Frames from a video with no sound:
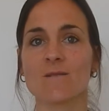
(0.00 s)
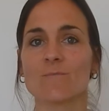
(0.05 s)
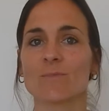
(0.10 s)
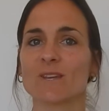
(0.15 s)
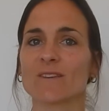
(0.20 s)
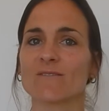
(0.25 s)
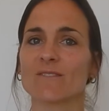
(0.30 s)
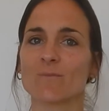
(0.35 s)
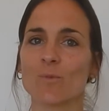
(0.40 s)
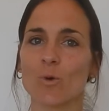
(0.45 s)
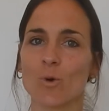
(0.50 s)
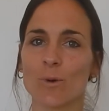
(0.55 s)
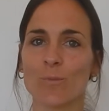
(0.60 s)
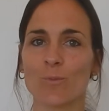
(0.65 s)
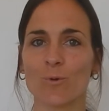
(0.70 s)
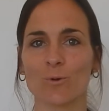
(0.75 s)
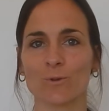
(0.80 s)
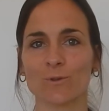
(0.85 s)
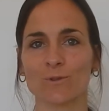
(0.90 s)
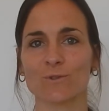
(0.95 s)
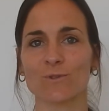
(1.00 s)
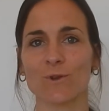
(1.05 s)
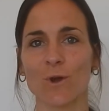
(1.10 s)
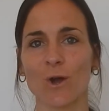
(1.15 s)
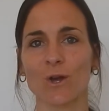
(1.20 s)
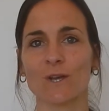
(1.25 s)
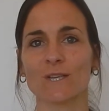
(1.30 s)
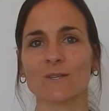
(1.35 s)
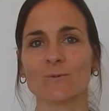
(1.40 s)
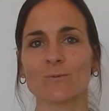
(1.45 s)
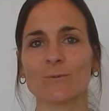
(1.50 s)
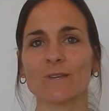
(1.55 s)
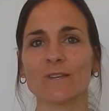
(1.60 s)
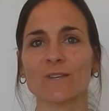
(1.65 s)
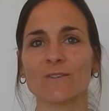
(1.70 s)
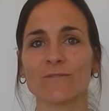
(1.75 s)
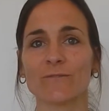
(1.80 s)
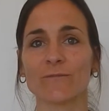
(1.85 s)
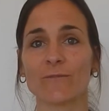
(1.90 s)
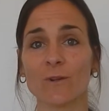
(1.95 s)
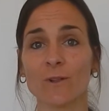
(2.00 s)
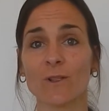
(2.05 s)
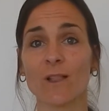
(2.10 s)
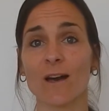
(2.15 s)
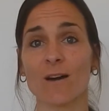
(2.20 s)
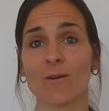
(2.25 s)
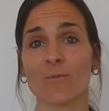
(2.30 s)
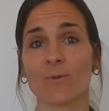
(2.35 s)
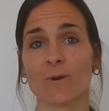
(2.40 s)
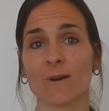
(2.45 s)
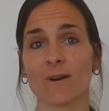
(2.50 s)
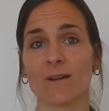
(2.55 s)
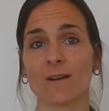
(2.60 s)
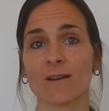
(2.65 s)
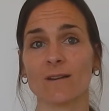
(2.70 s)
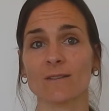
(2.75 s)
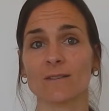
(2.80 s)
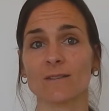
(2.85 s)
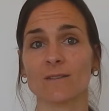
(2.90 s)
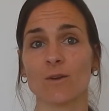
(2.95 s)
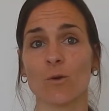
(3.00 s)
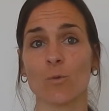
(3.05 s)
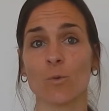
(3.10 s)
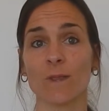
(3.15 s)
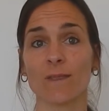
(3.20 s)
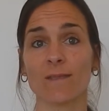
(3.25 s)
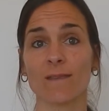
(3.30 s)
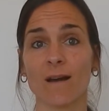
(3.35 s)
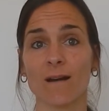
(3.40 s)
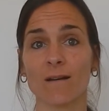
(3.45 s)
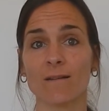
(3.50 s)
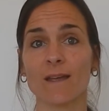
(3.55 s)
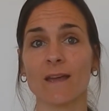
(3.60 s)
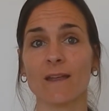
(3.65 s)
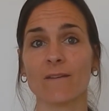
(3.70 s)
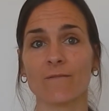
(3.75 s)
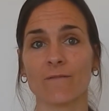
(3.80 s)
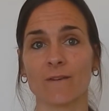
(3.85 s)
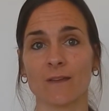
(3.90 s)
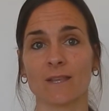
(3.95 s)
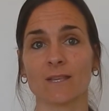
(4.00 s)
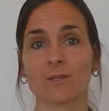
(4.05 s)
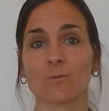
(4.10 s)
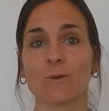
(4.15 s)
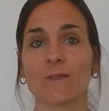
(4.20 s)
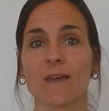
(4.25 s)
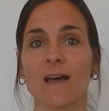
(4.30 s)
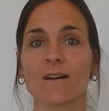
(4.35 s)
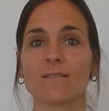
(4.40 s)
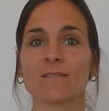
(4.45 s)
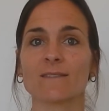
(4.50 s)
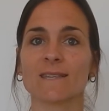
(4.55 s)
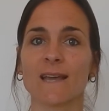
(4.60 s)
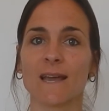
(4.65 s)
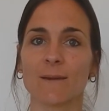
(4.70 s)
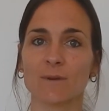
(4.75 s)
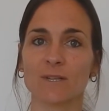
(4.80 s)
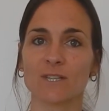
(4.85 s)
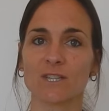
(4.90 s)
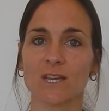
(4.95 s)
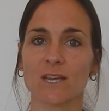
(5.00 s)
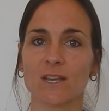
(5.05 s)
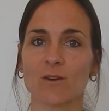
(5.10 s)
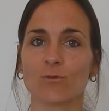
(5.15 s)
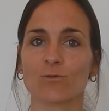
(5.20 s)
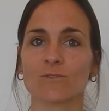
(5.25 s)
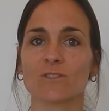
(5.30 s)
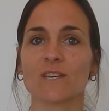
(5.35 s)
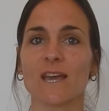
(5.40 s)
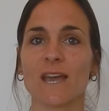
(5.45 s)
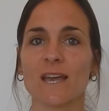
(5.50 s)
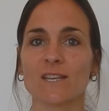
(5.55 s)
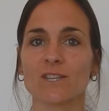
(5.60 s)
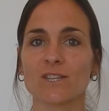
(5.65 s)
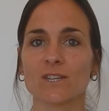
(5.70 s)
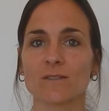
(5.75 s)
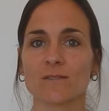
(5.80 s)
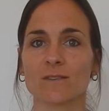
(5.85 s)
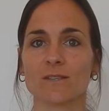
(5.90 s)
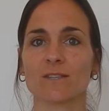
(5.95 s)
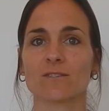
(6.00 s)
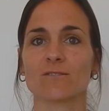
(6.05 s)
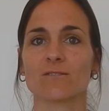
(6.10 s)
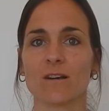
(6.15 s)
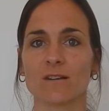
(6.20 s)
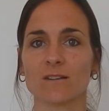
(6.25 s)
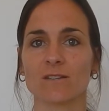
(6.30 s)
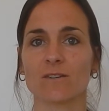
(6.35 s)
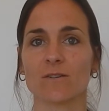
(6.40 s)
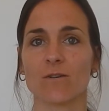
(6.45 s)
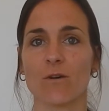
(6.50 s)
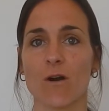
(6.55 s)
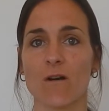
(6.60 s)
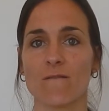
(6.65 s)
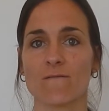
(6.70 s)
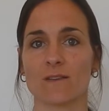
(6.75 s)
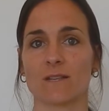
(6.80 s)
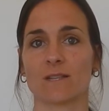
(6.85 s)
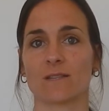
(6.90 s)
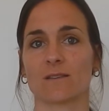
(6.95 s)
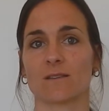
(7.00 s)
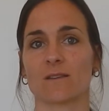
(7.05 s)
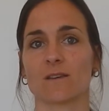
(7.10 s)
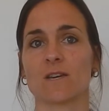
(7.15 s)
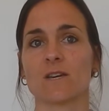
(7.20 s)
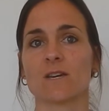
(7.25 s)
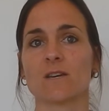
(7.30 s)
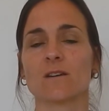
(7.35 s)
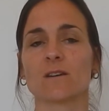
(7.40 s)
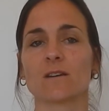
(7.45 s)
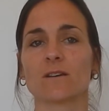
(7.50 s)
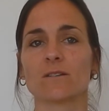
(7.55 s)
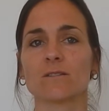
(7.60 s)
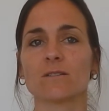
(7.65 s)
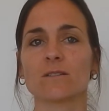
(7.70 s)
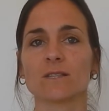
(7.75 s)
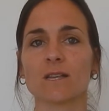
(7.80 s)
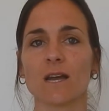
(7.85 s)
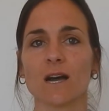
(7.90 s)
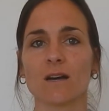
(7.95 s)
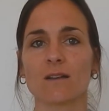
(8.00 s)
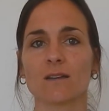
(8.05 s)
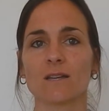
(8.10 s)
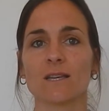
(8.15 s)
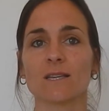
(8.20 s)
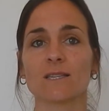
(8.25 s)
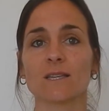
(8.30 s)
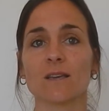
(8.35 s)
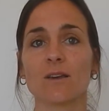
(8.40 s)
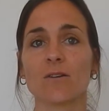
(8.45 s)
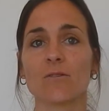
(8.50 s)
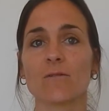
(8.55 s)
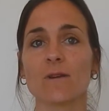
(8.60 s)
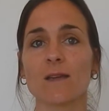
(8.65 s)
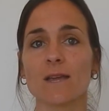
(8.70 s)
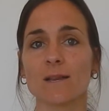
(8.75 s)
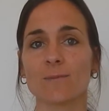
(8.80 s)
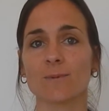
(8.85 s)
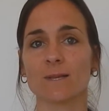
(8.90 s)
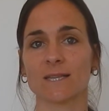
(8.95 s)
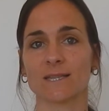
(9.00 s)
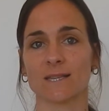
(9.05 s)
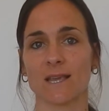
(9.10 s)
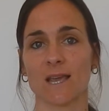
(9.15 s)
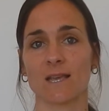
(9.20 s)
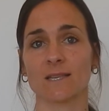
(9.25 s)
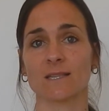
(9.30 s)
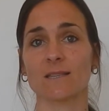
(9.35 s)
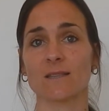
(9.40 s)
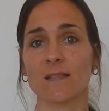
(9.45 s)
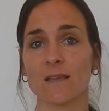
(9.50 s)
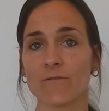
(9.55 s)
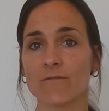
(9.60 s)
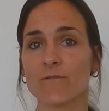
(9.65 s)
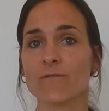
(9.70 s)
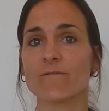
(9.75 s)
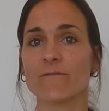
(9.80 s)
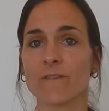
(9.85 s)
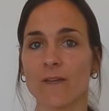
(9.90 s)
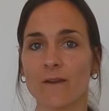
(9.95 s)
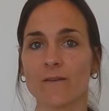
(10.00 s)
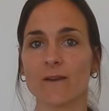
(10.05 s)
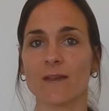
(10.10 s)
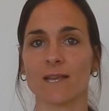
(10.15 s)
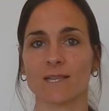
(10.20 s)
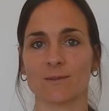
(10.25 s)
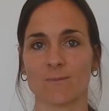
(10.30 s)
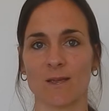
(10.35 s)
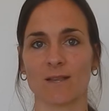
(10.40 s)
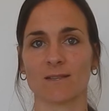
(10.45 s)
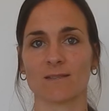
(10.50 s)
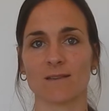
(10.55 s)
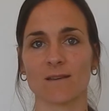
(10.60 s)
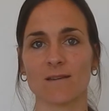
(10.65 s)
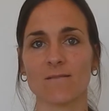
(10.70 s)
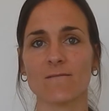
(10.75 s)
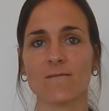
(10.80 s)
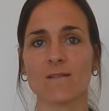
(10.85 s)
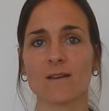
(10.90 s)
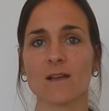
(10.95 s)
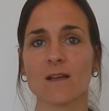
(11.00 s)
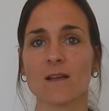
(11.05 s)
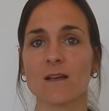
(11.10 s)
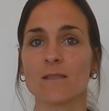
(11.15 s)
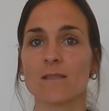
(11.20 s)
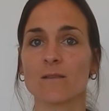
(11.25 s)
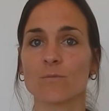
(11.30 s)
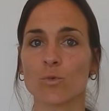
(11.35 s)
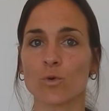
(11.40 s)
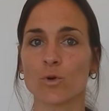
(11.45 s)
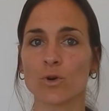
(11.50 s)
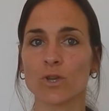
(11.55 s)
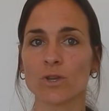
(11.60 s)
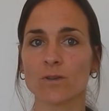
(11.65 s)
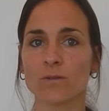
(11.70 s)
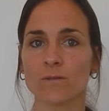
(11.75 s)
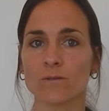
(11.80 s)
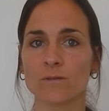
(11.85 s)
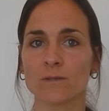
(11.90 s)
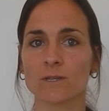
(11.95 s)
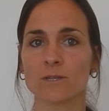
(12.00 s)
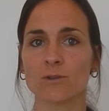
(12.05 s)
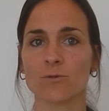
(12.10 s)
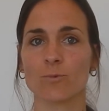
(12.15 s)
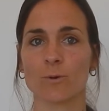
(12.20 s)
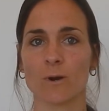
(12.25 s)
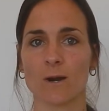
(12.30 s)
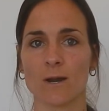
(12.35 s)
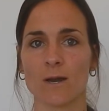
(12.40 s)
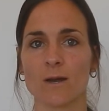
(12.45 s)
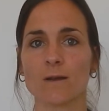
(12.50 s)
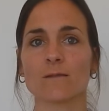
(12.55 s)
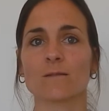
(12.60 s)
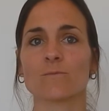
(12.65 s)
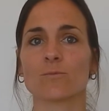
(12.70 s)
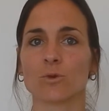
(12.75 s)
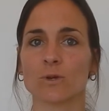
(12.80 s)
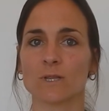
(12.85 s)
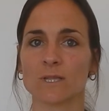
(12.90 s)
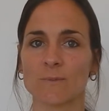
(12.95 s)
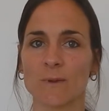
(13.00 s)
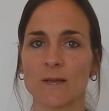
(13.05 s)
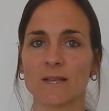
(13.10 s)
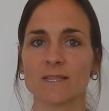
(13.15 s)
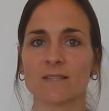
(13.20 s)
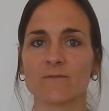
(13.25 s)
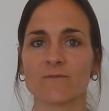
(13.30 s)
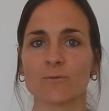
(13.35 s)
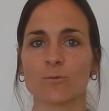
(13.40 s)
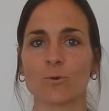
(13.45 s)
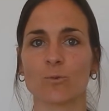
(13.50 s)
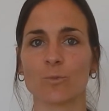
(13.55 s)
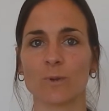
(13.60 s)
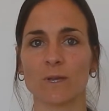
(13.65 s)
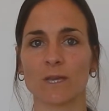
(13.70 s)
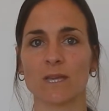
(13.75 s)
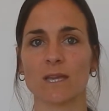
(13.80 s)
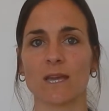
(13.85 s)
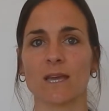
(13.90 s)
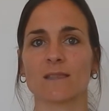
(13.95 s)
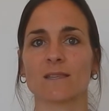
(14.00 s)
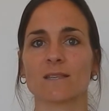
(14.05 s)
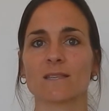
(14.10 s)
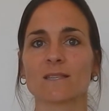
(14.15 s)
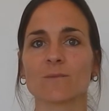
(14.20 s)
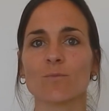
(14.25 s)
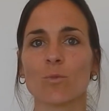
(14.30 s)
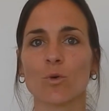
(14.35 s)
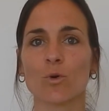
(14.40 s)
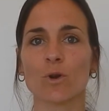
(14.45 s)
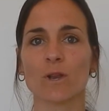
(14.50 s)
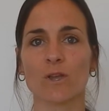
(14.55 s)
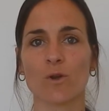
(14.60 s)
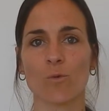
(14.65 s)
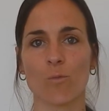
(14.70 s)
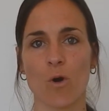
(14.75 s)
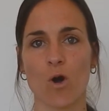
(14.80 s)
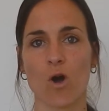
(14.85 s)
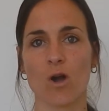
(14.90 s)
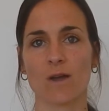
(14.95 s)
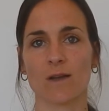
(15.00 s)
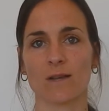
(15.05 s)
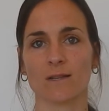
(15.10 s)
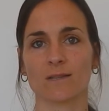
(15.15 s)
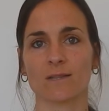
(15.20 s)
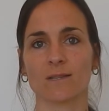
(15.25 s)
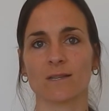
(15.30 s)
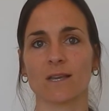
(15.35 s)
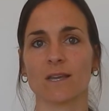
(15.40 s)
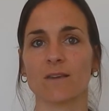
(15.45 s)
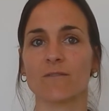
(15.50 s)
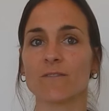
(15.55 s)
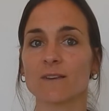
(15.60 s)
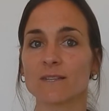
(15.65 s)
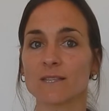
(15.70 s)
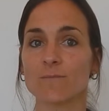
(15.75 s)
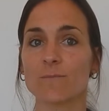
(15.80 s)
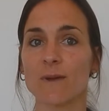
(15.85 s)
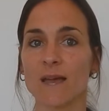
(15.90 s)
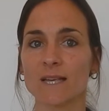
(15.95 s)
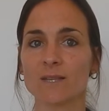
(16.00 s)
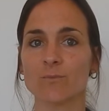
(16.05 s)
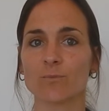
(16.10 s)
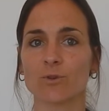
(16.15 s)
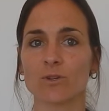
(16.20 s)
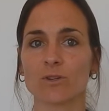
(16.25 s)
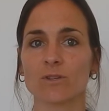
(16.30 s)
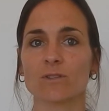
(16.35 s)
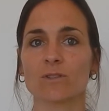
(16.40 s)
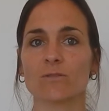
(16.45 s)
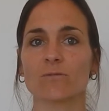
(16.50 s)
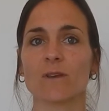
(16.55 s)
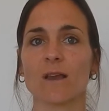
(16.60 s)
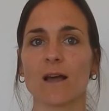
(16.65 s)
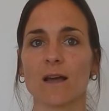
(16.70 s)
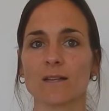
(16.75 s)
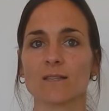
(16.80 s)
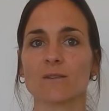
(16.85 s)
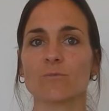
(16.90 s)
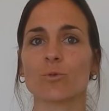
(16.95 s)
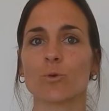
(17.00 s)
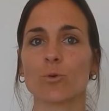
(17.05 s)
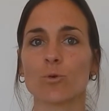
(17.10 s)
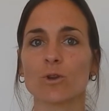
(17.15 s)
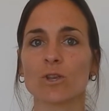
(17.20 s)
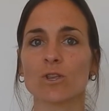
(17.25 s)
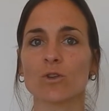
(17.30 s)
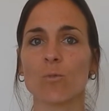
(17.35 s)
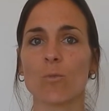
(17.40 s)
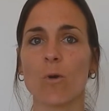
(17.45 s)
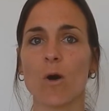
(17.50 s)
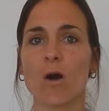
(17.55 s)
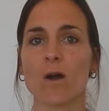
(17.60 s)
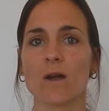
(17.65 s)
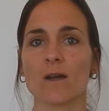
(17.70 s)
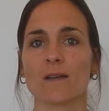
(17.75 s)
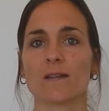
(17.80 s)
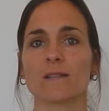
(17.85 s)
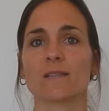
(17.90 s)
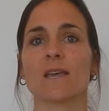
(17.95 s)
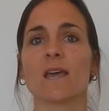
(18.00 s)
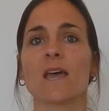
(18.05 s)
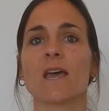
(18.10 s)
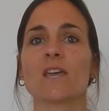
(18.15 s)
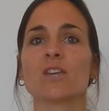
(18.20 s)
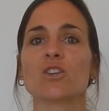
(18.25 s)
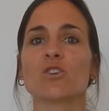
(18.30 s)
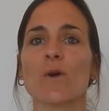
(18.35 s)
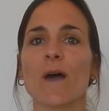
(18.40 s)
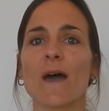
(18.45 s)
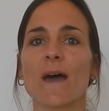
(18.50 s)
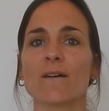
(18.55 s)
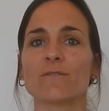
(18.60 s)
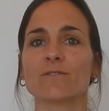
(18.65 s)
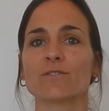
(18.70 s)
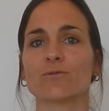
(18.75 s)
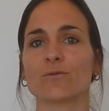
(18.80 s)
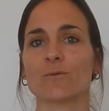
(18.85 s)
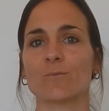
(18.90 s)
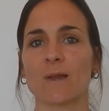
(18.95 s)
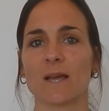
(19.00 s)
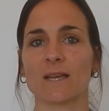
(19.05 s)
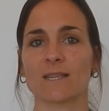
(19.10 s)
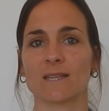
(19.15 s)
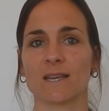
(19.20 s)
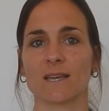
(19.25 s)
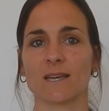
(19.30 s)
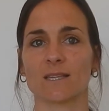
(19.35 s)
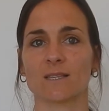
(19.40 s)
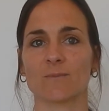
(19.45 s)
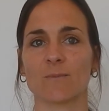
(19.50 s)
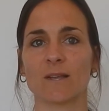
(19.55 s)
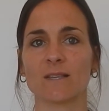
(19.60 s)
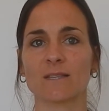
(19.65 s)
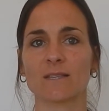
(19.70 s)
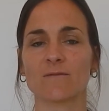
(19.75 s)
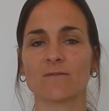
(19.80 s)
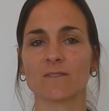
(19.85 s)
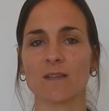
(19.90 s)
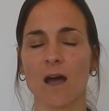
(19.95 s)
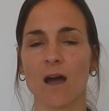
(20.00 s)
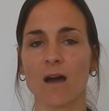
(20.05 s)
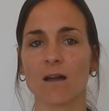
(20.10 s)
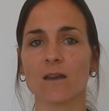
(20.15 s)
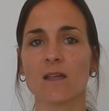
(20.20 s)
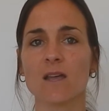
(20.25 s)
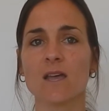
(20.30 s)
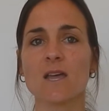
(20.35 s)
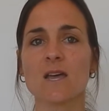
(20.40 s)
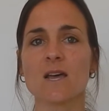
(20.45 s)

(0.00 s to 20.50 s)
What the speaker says: But even more important to know is that we fill our products with down and feathers without damaging or changing the structure of it. Goose down is incredibly scarce and therefore very expensive. The more you use in your product, the more expensive it will be and the smaller your market. If as a mass producer you'd like to broaden your market, you have to replace that expensive down.